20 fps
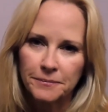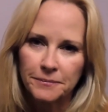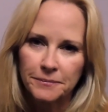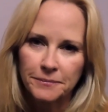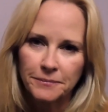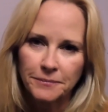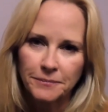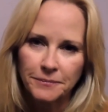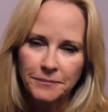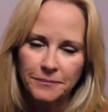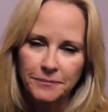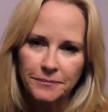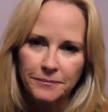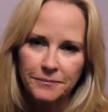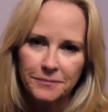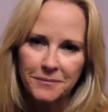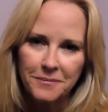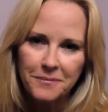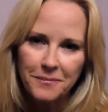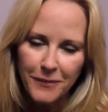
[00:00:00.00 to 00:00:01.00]
Perfect.
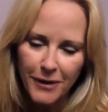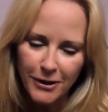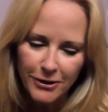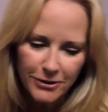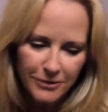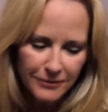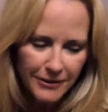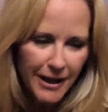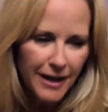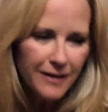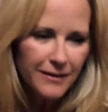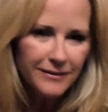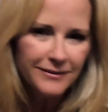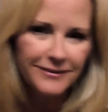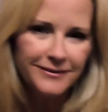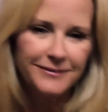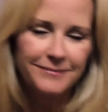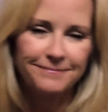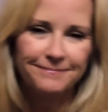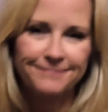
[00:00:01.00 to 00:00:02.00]
Thank you so much for sitting
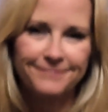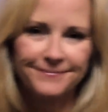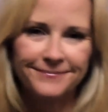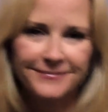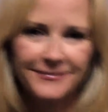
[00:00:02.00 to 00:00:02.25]
down with me.